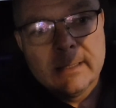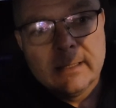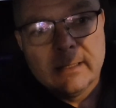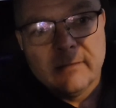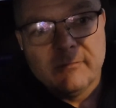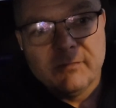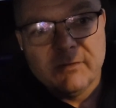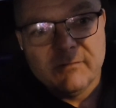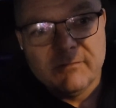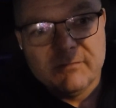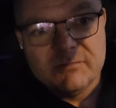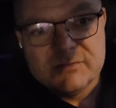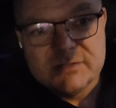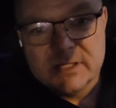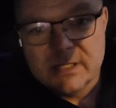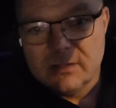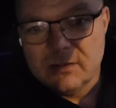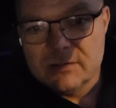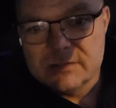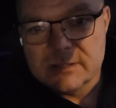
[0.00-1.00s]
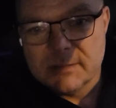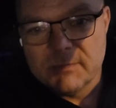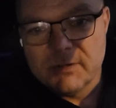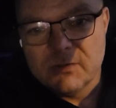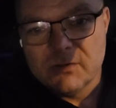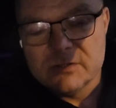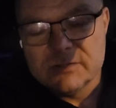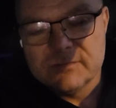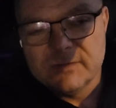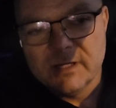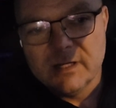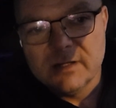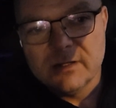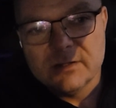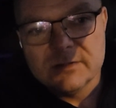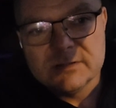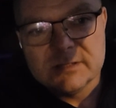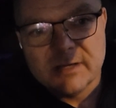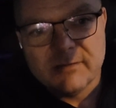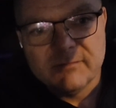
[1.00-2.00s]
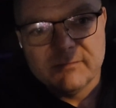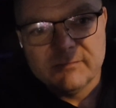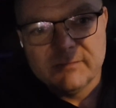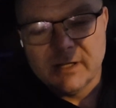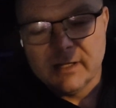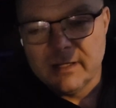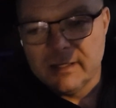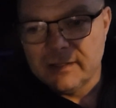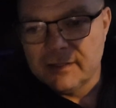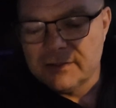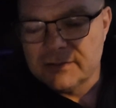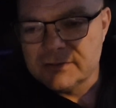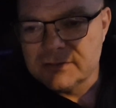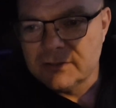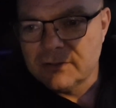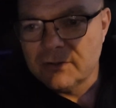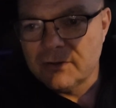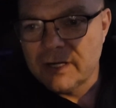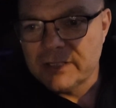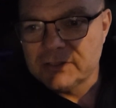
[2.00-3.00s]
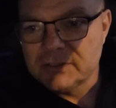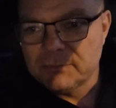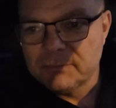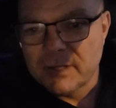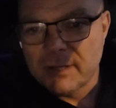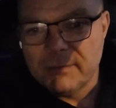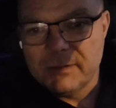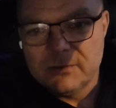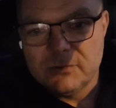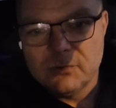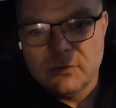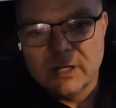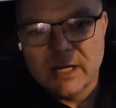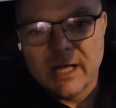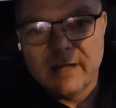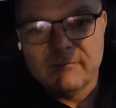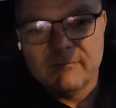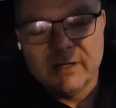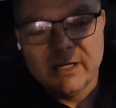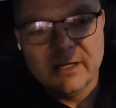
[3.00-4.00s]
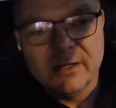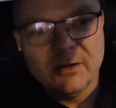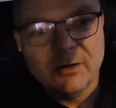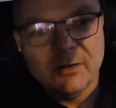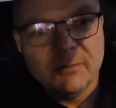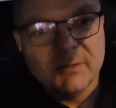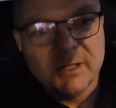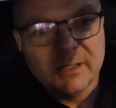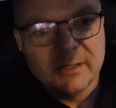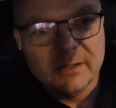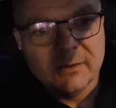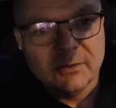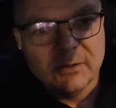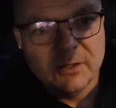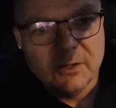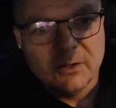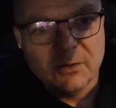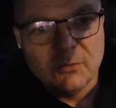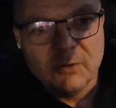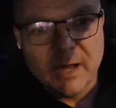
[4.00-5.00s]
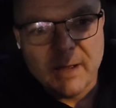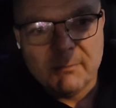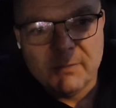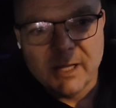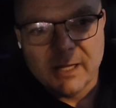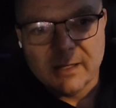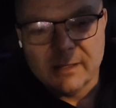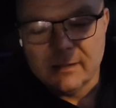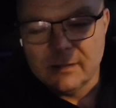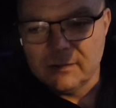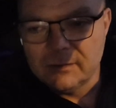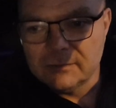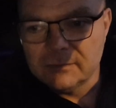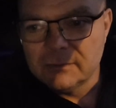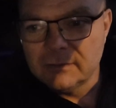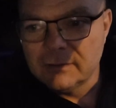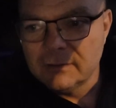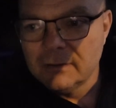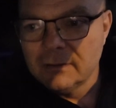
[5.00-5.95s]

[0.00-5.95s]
If you've seen some of those videos, I've done it years ago. I should probably do it on video, but you know, you could grab like a little